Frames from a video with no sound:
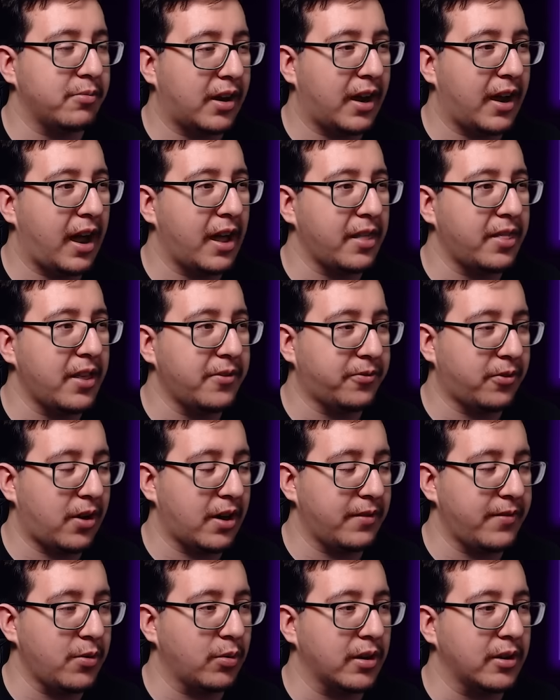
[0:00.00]
I think for
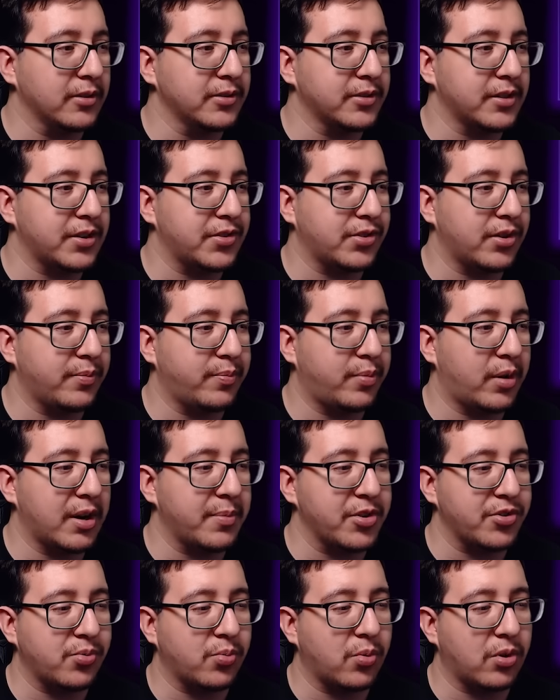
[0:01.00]
everyone else it should pretty
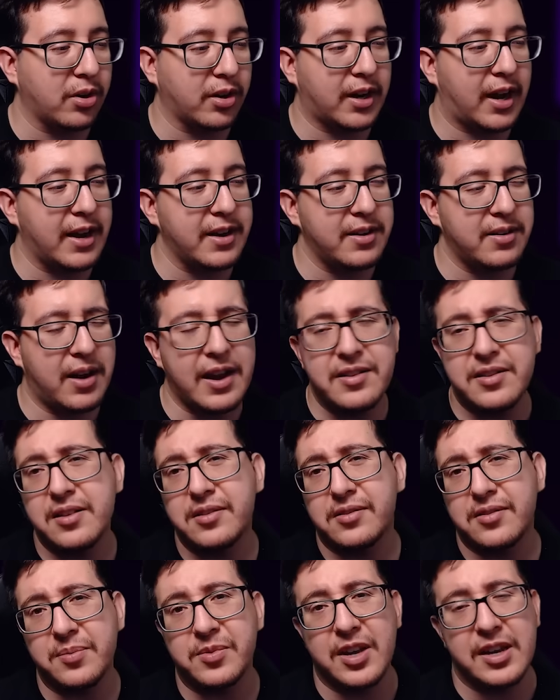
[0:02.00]
much work. I
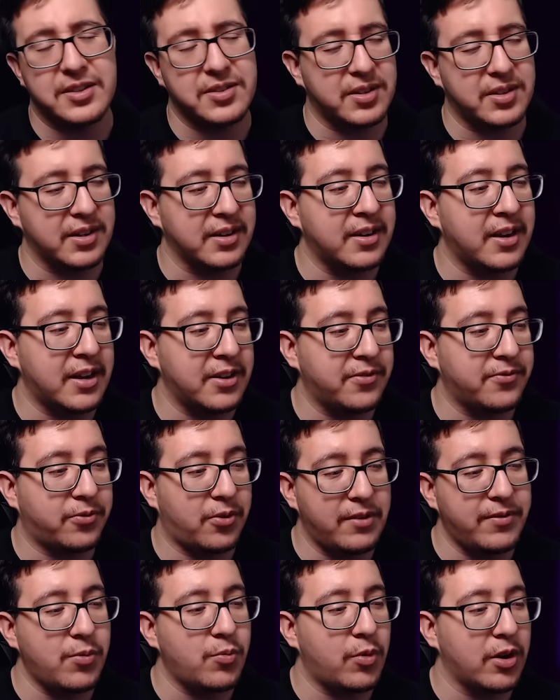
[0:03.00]
did some testing. For
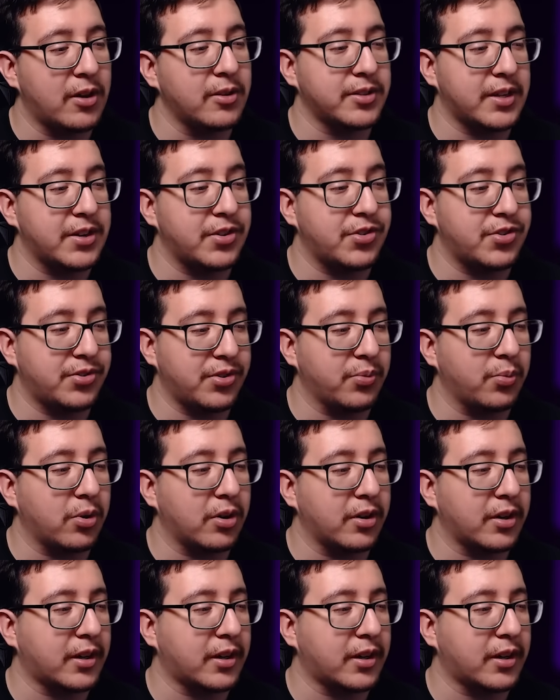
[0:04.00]
everyone else it should work.